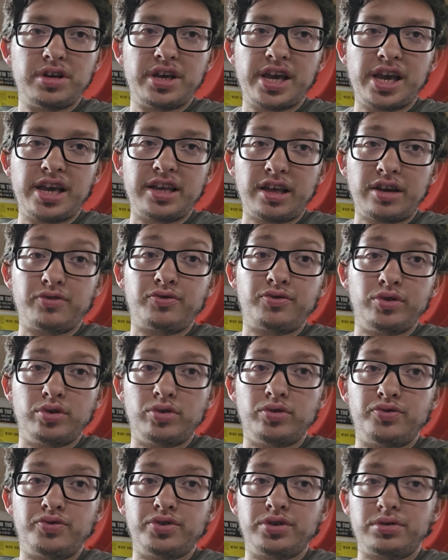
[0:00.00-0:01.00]
and that
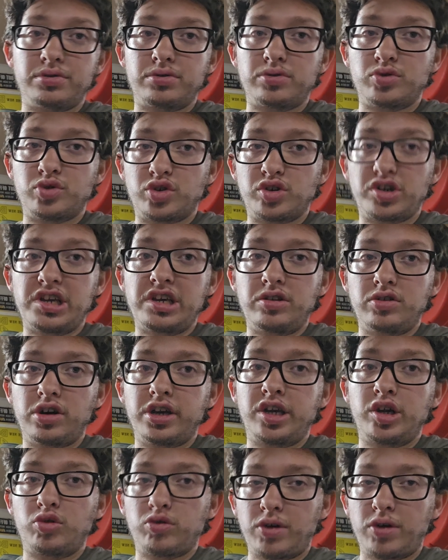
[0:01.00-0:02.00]
fuel filter looking
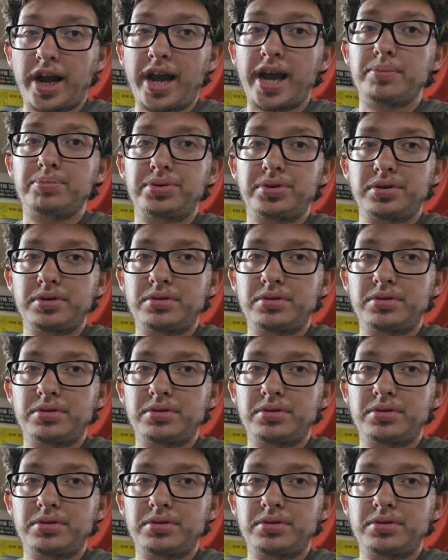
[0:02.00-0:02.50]
like crap.